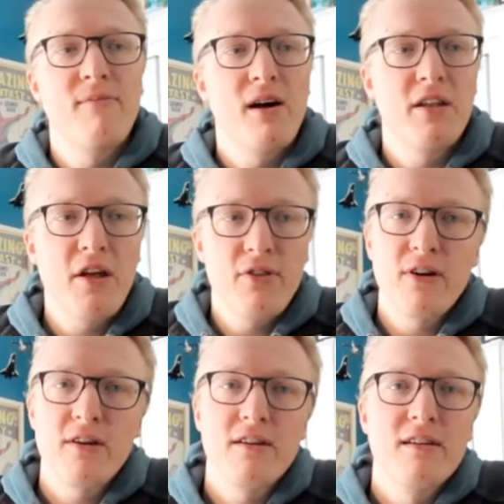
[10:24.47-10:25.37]

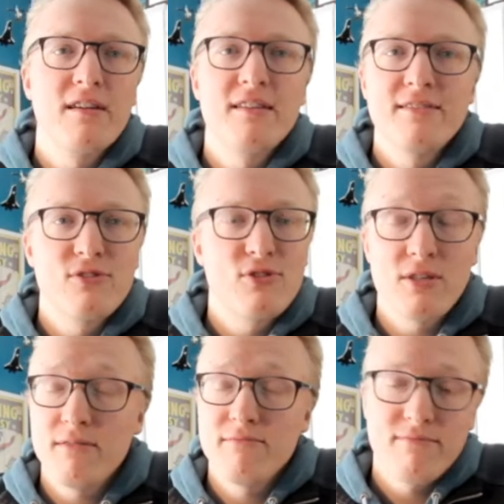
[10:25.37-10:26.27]
Another
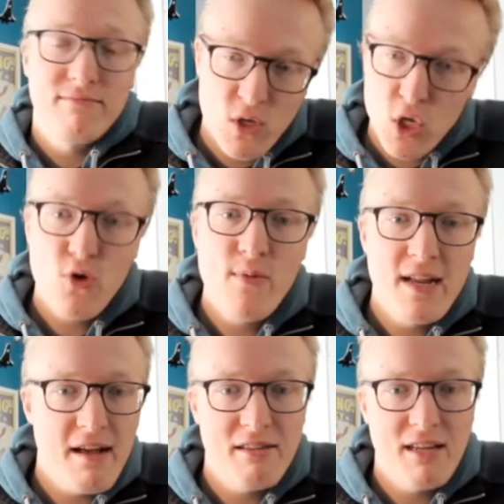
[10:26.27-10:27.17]
just human
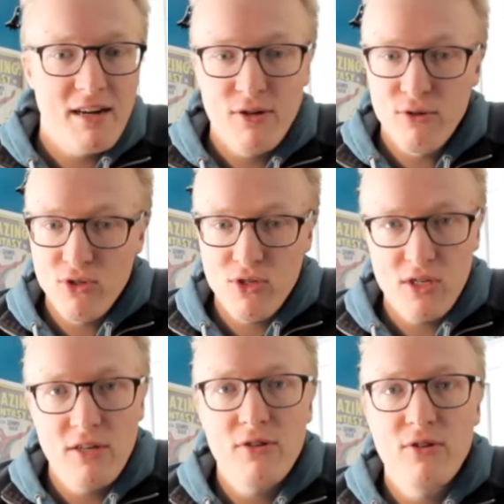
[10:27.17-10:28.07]
out there who's
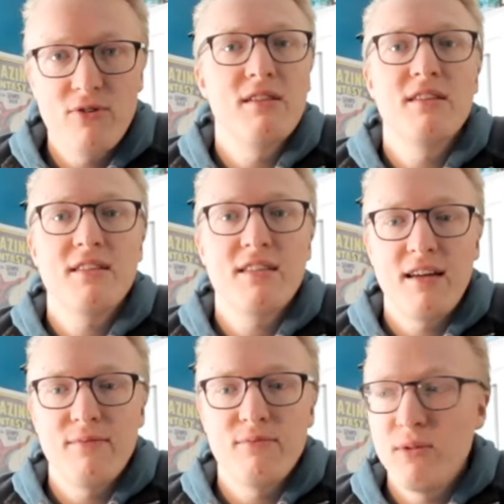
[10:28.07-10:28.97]
still using this
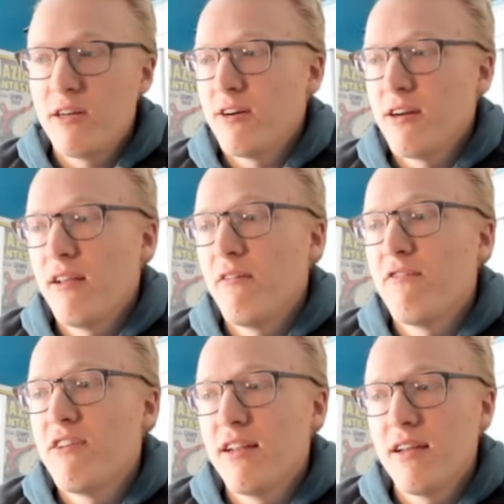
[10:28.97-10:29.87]
time to be creative and